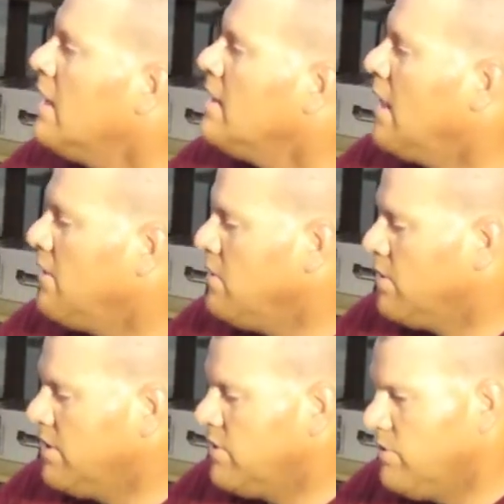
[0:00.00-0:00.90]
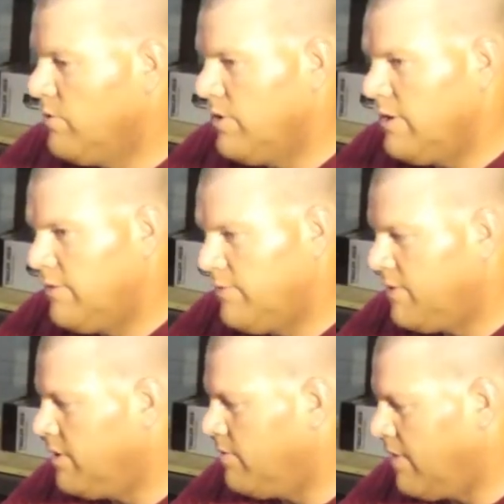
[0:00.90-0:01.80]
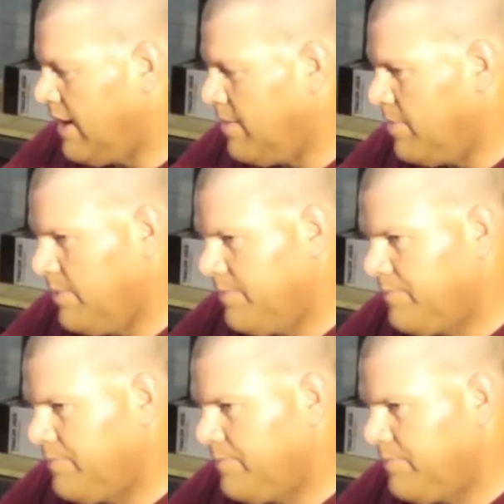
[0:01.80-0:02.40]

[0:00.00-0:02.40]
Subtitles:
Now, you could do this for your ramp,